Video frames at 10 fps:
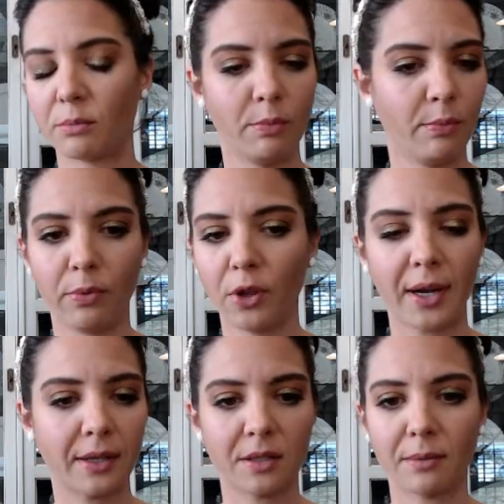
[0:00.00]
look
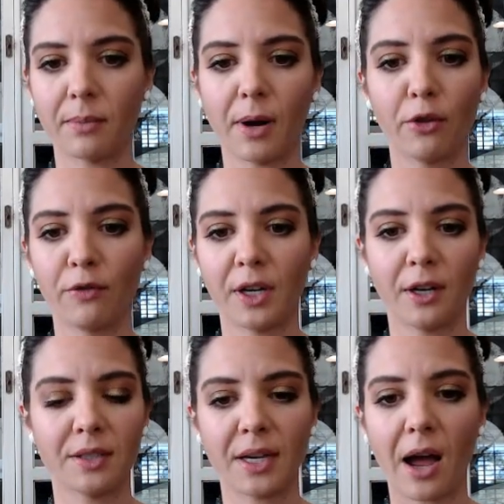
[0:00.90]
at some other
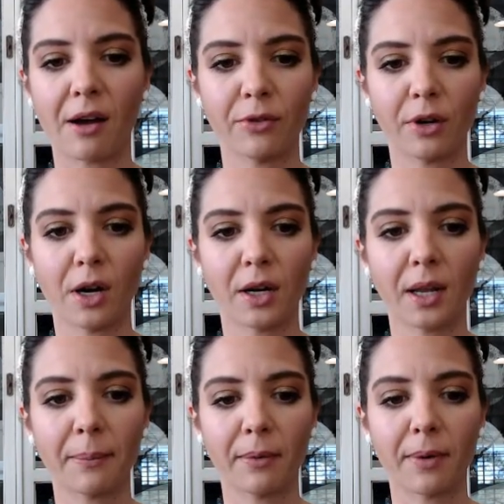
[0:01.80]
videos I have regarding
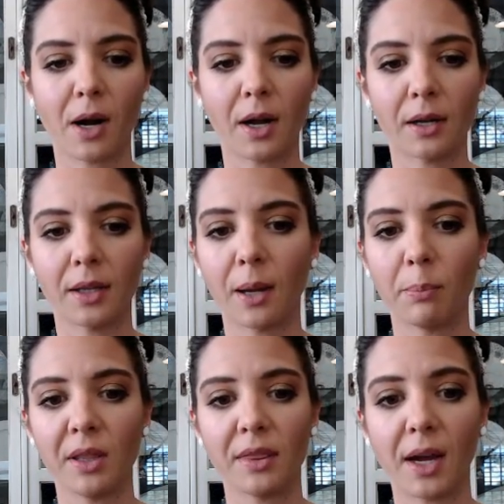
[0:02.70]
it, but we're not gonna like
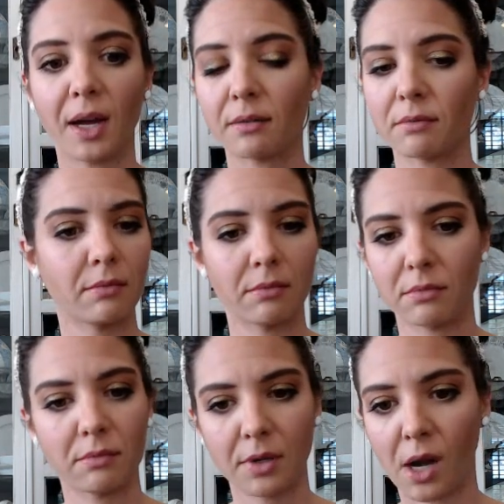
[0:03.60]
beat that
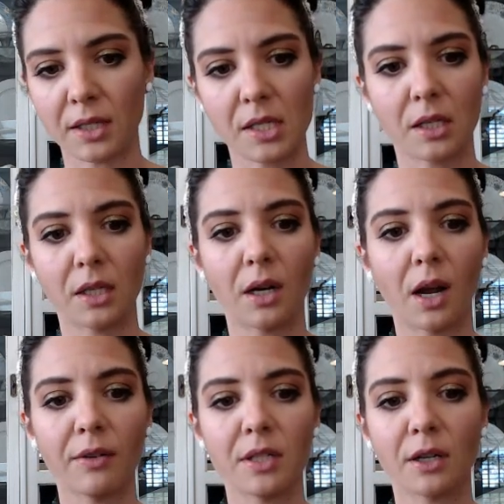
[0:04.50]
constantly on
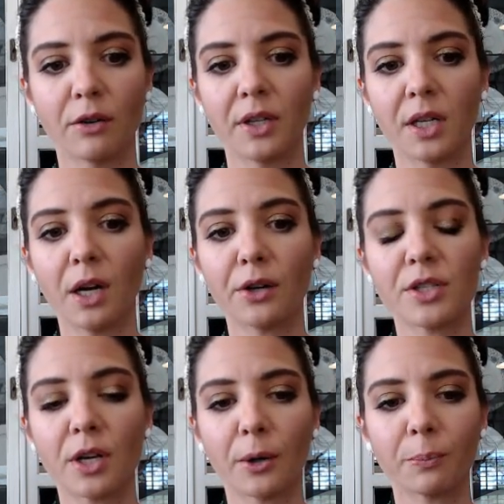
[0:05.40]
every single video.
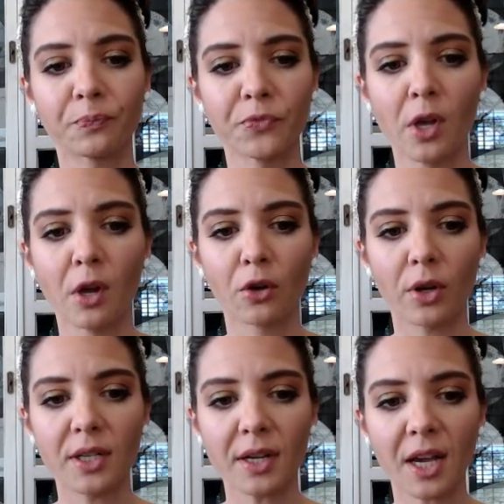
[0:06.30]
So
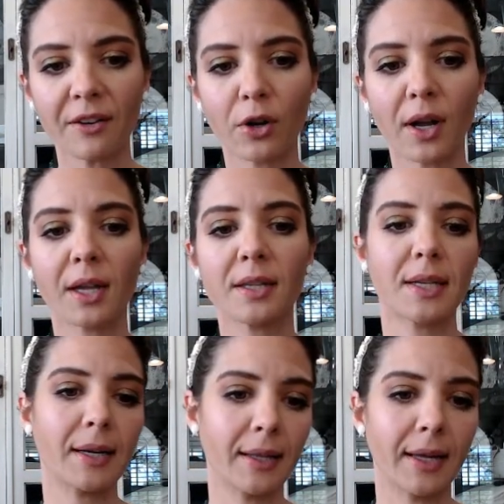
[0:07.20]
it does have grains
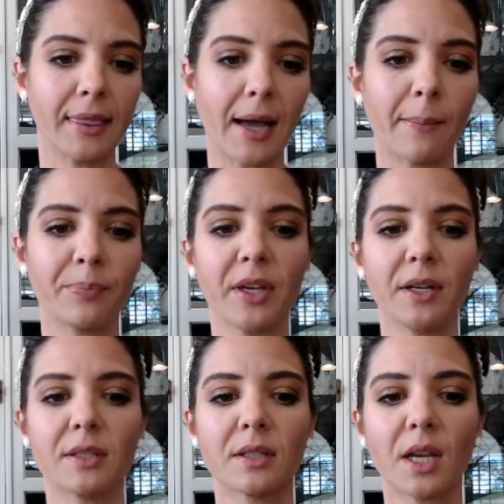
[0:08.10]
and I like that. It
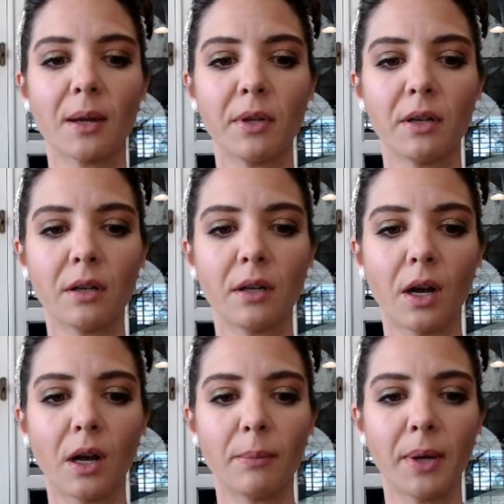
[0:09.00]
is a salmon
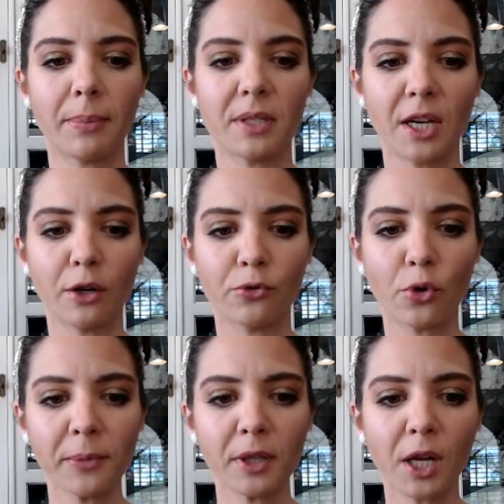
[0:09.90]
um, and potato
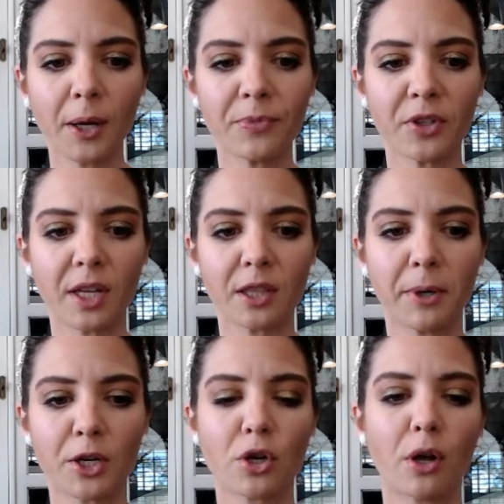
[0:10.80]
formula. We've got the
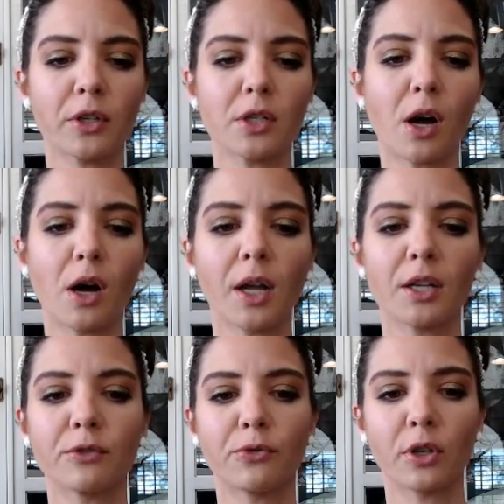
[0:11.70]
picture on the dog.
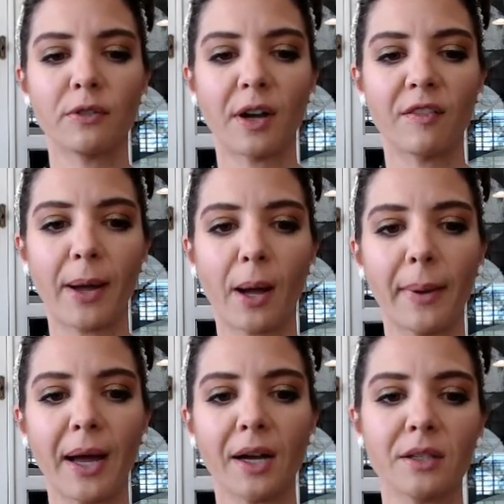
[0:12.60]
It's a 45 pound
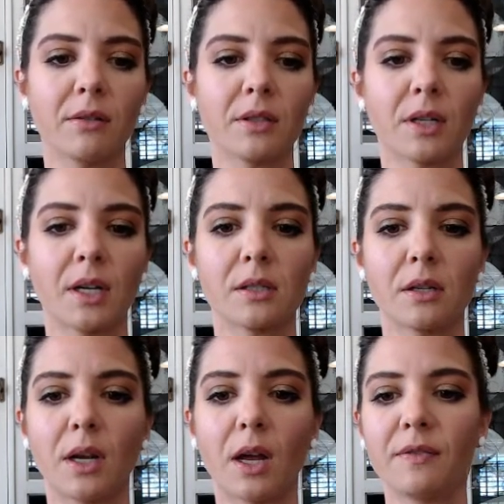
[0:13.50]
bag, so it's a nice,
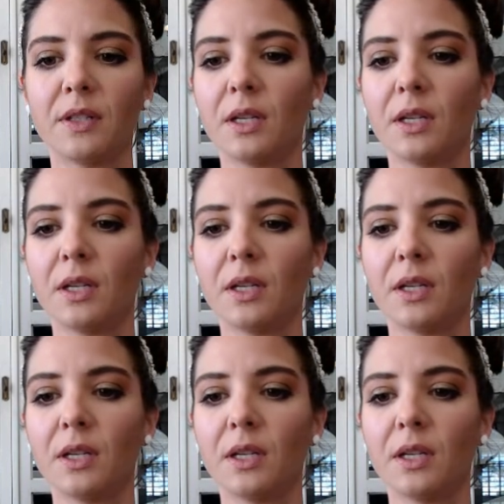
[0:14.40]
good, hefty